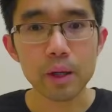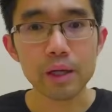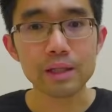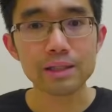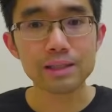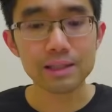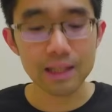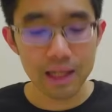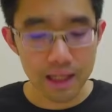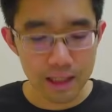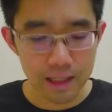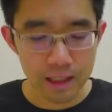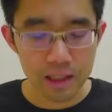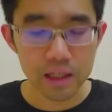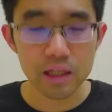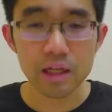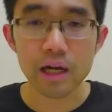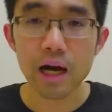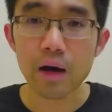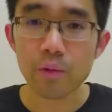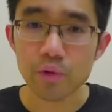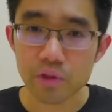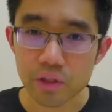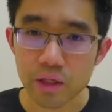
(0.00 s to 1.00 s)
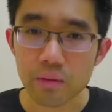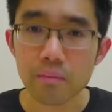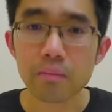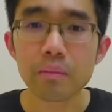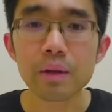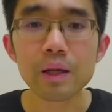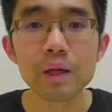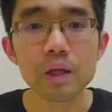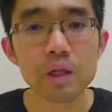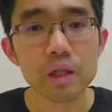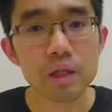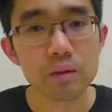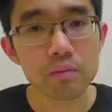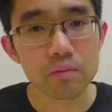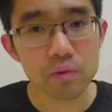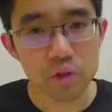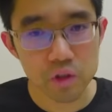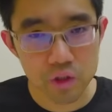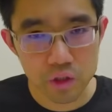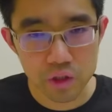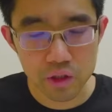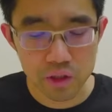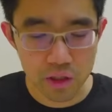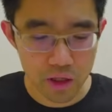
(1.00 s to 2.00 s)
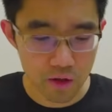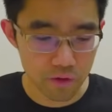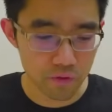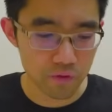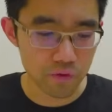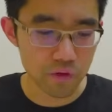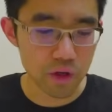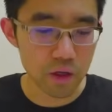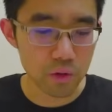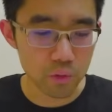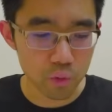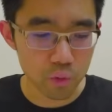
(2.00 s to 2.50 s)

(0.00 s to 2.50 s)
it's slightly, I would say, medium stiff. It